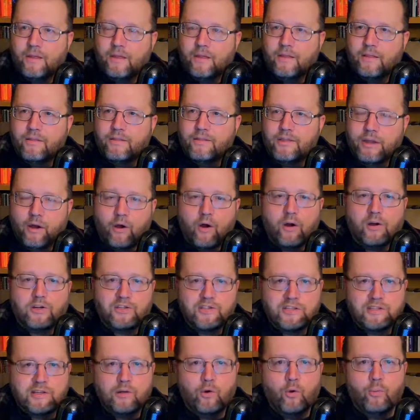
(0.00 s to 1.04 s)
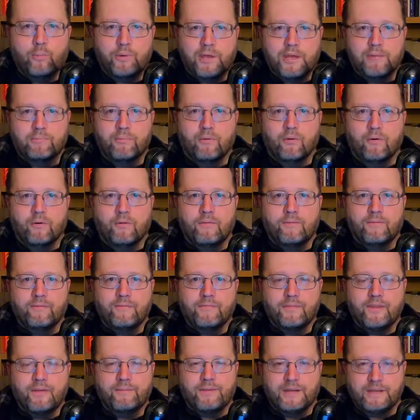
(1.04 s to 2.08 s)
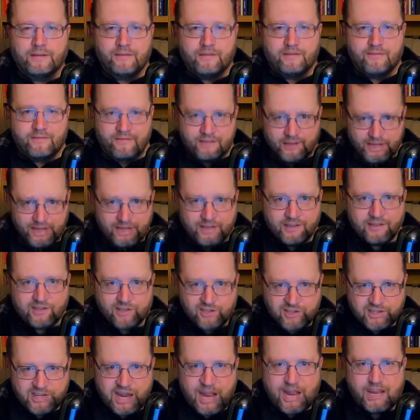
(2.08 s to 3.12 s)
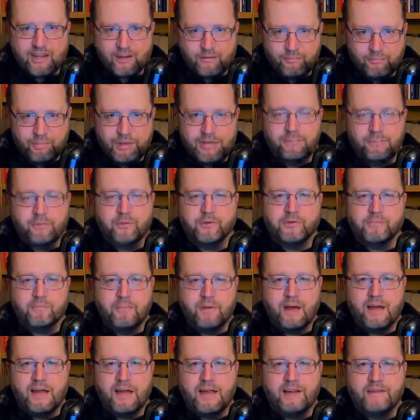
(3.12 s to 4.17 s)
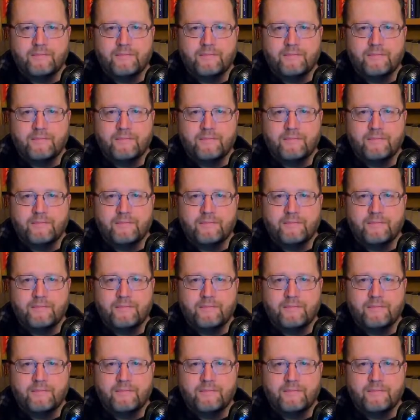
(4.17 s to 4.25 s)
There are still people. Things stay in people's mind.